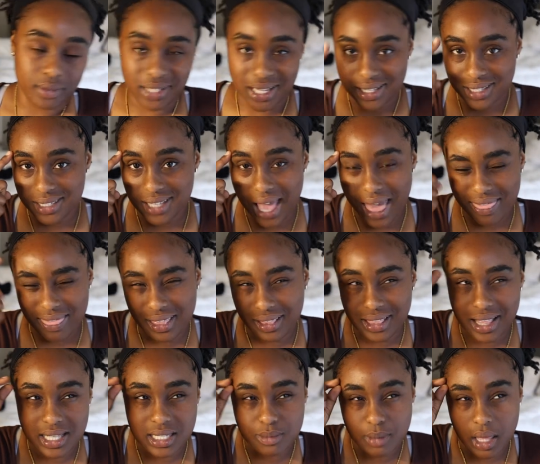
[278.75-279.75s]
That's, I think
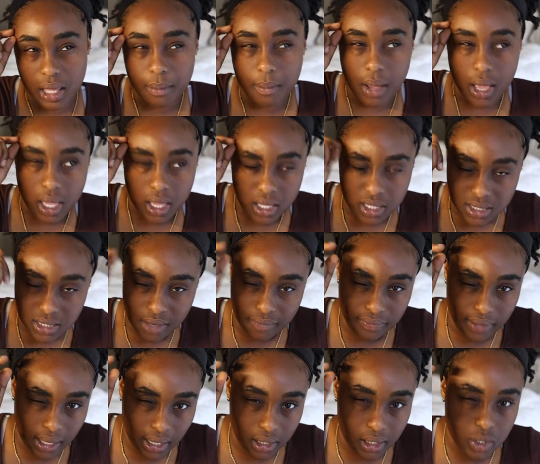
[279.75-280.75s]
that's like my
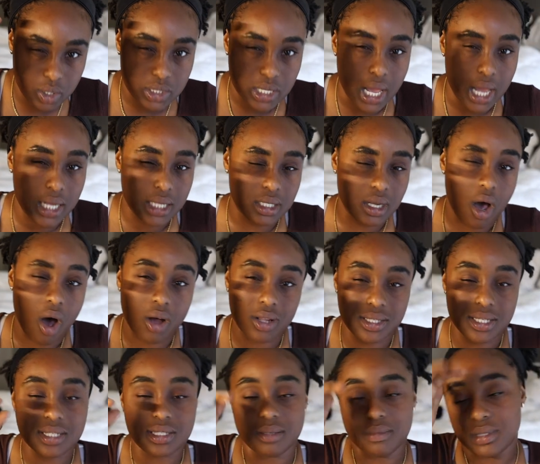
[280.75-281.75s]
self-diagnosed
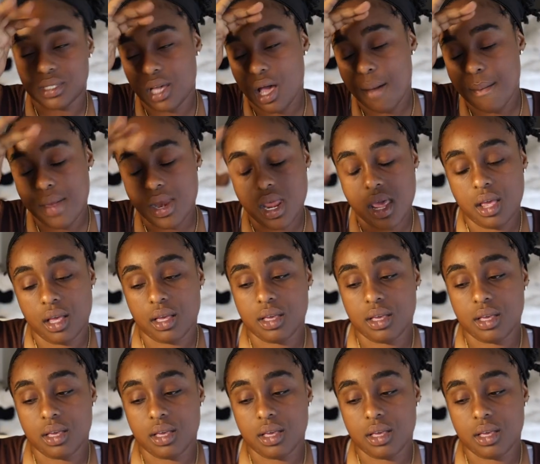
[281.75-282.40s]
autism is coming in,